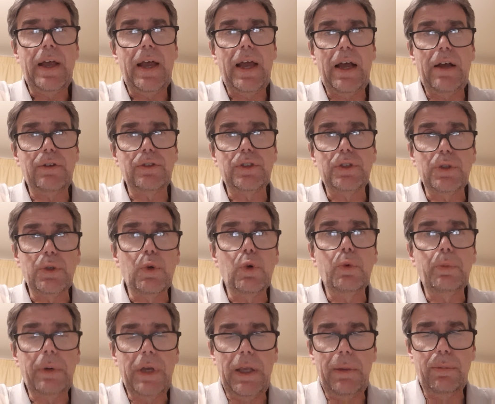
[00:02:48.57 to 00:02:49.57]
out to all
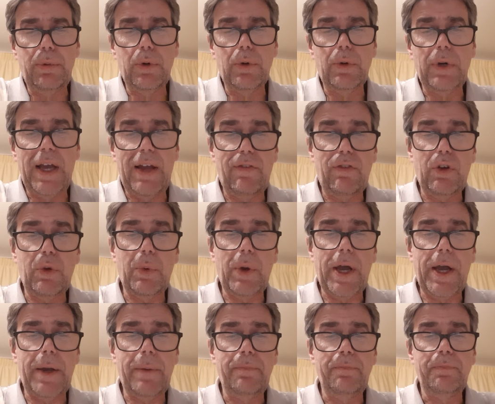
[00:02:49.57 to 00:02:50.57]
people
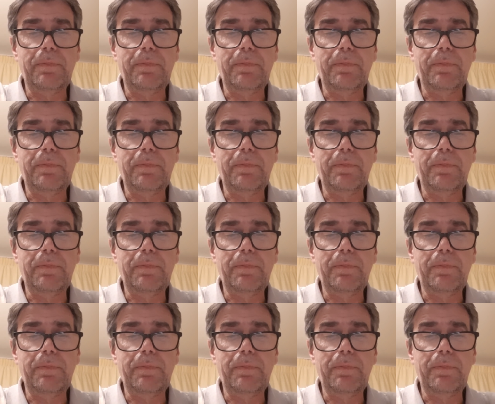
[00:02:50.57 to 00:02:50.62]
everywhere.